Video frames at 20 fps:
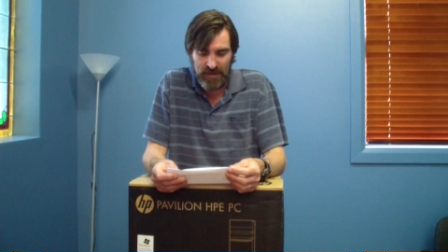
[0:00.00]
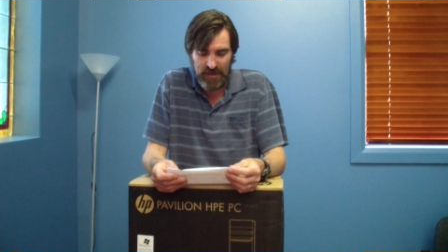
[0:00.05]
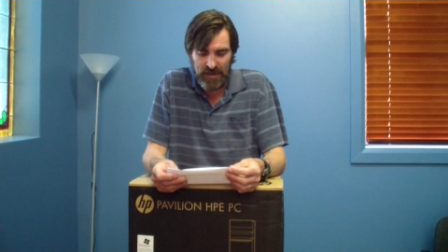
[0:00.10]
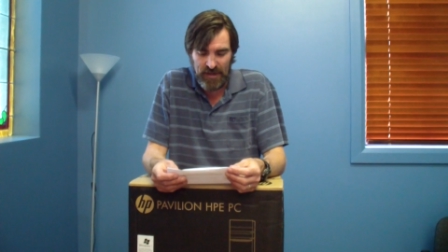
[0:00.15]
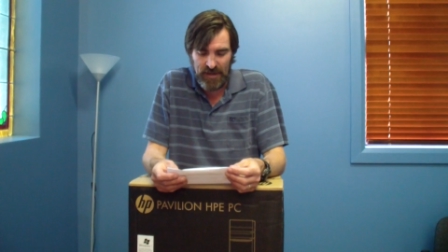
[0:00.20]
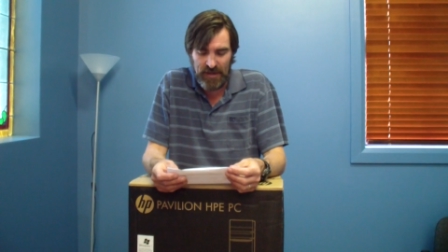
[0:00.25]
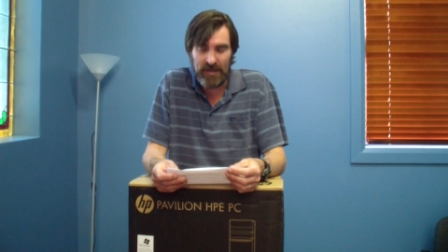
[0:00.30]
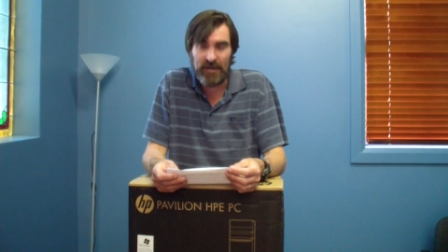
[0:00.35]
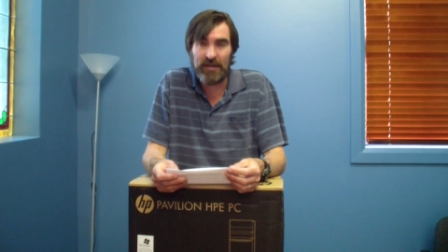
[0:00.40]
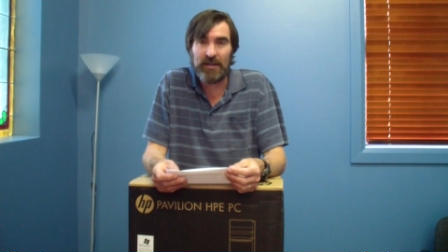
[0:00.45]

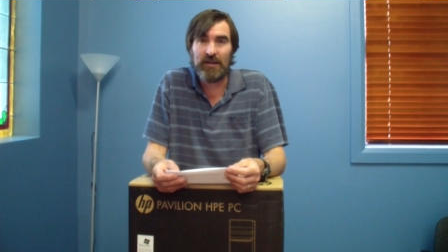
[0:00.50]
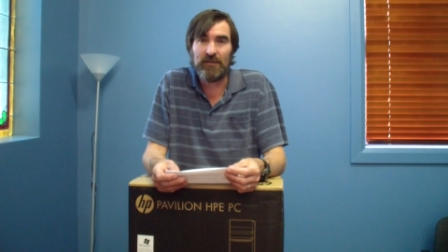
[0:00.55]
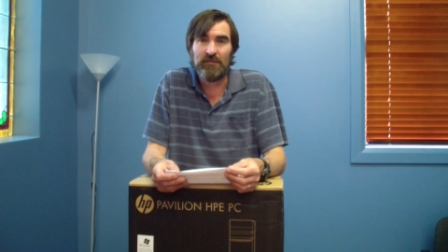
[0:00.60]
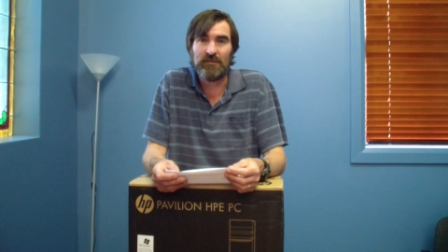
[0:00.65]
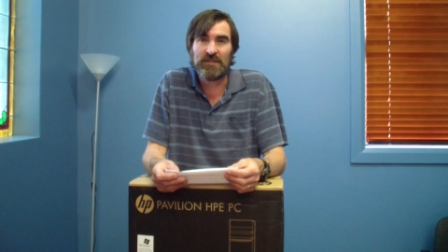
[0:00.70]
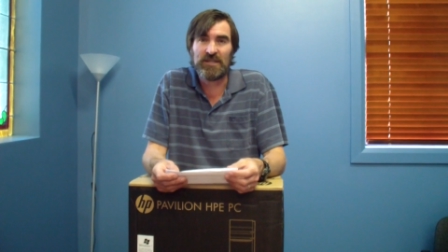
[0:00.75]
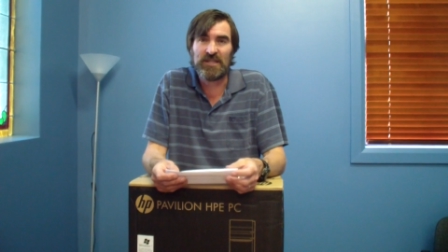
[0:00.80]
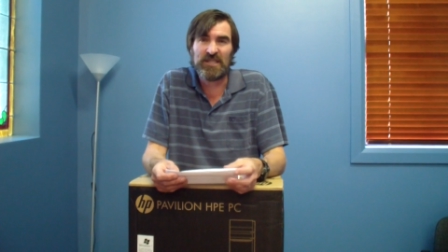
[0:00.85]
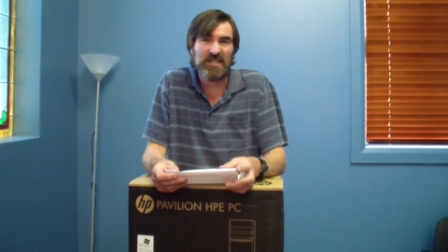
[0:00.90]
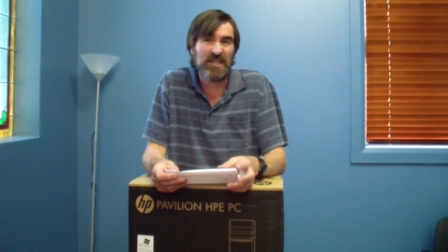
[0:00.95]
and it
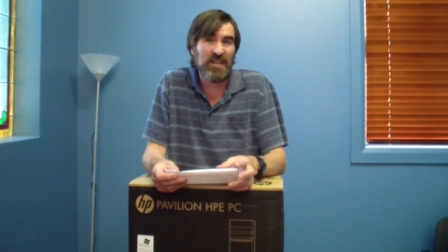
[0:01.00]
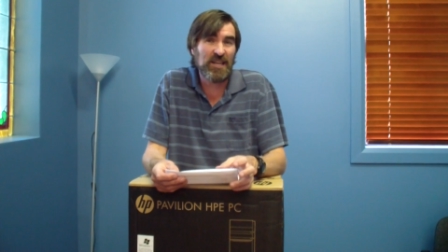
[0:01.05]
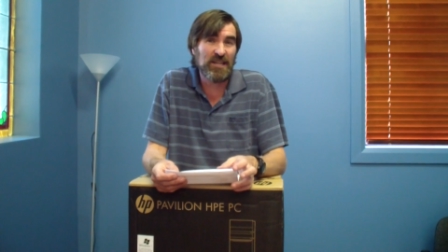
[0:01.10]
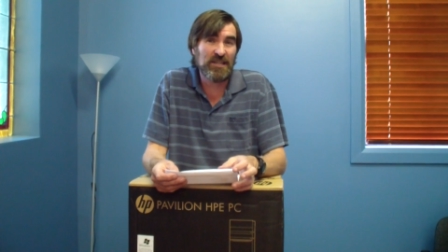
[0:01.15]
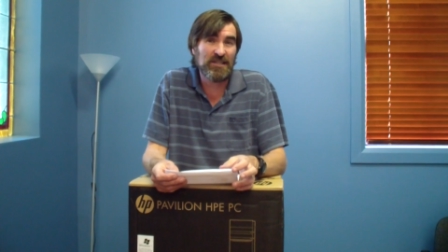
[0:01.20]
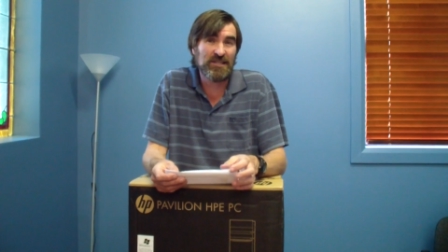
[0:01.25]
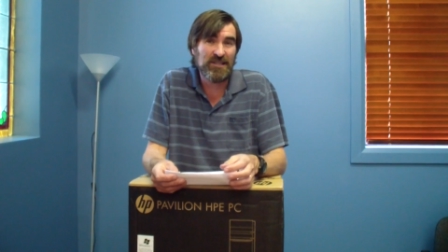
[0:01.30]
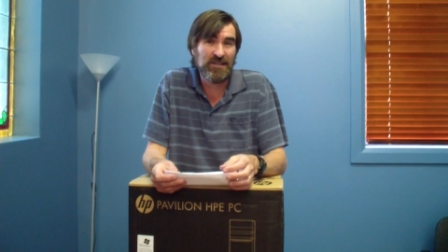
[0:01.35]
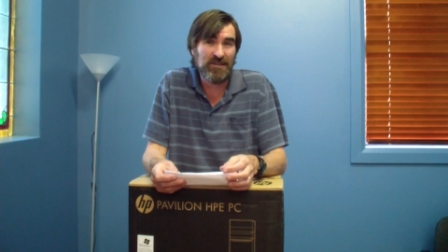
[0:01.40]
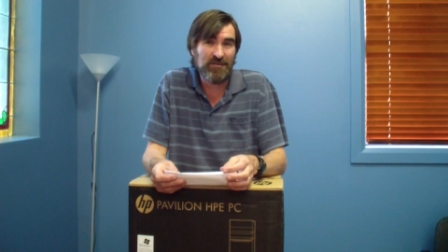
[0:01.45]
was just
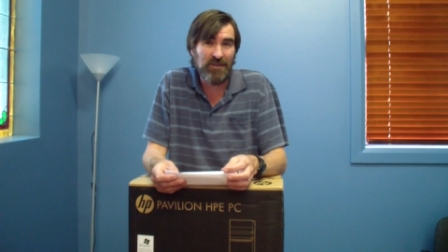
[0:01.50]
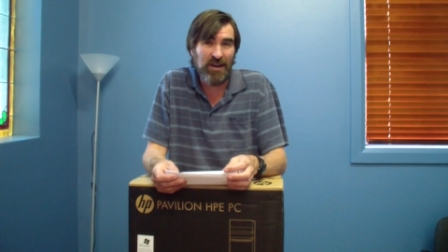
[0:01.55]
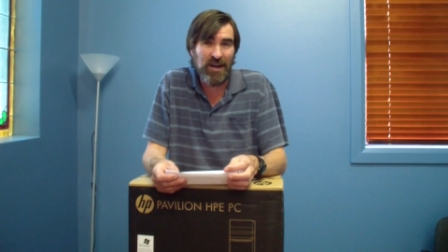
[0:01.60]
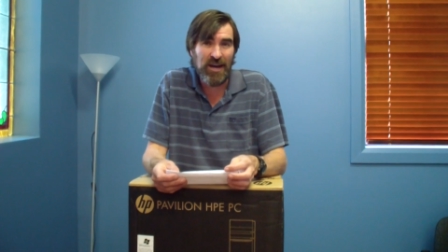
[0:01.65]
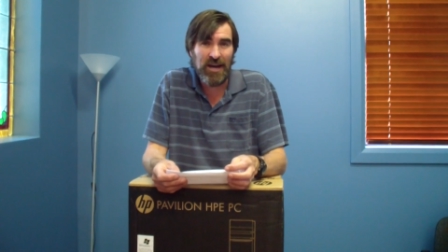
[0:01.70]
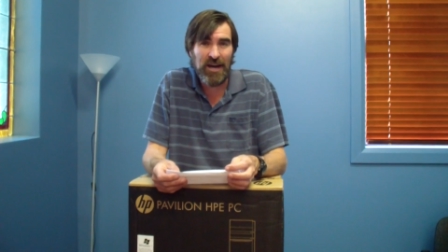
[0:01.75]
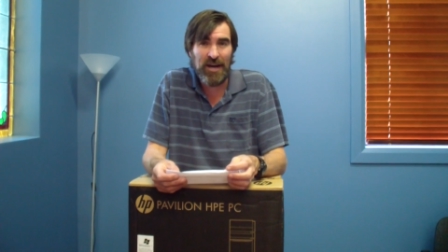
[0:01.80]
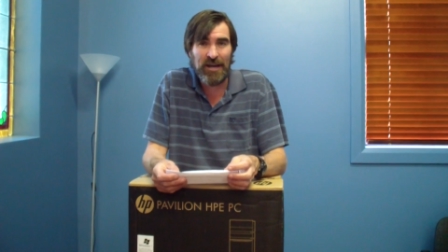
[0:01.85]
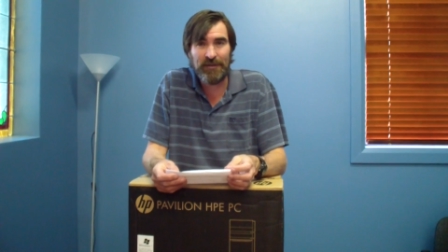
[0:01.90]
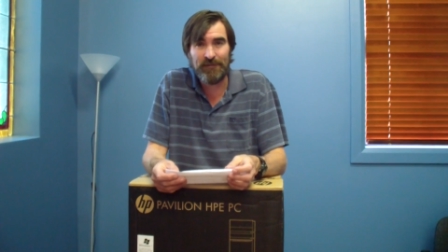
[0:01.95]
getting too
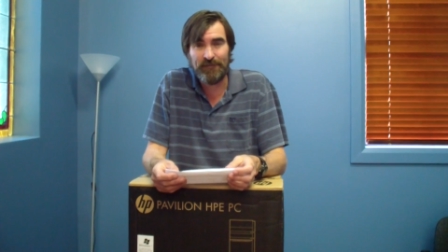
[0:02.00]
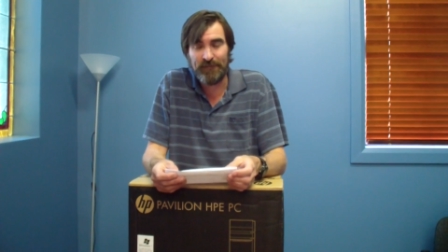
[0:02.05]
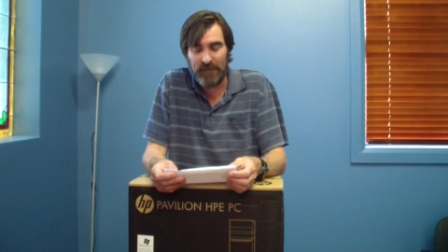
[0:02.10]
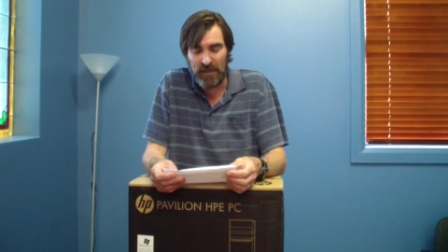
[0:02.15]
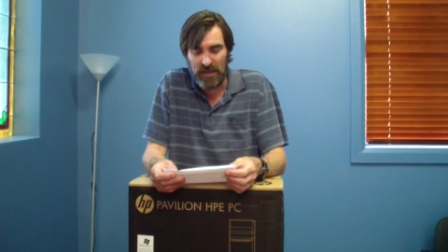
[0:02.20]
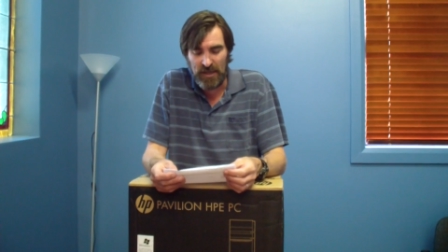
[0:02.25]
hard